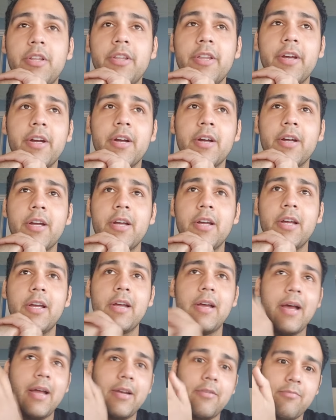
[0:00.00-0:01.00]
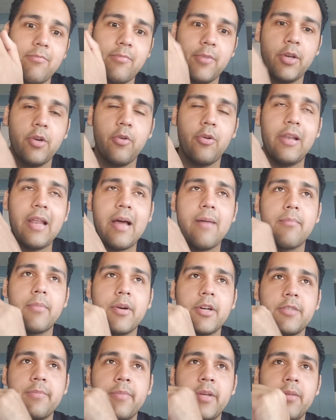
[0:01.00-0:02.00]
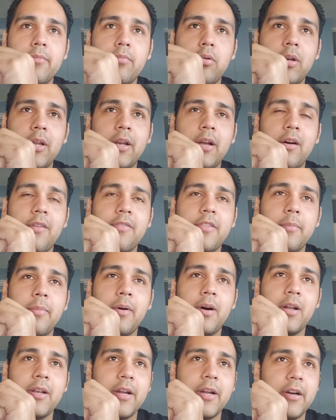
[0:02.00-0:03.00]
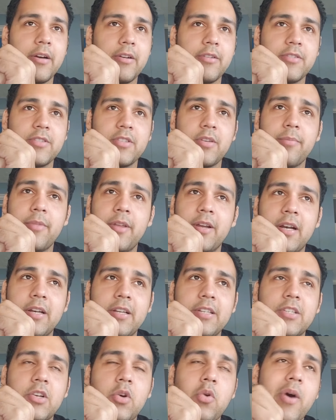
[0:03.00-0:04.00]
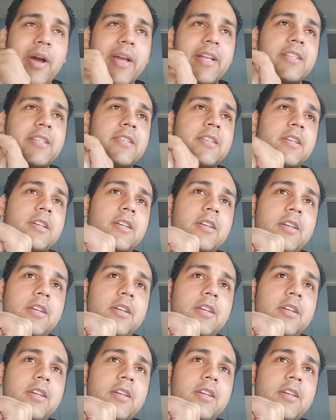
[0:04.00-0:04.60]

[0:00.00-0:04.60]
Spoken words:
there. And, you know, Lambert being bullied off the ball there. It's something that is quite